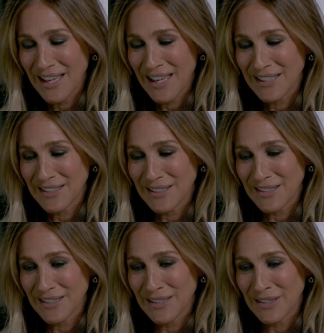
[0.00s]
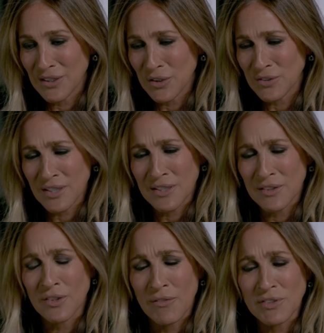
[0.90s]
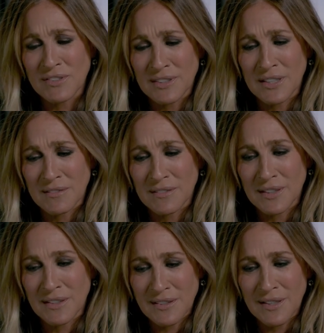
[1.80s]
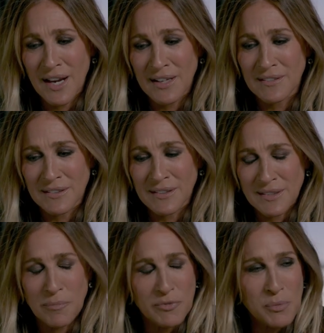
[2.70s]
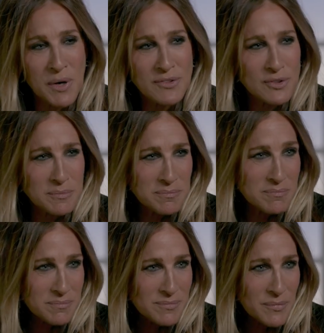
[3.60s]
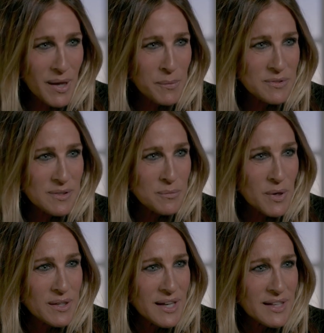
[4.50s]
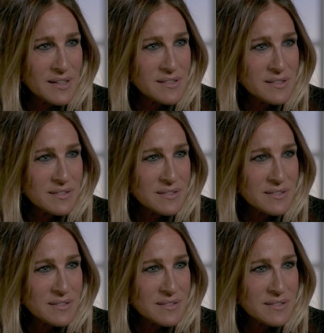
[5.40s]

and you know you said you haven't seen Into the Night except for once, and that was in what 80.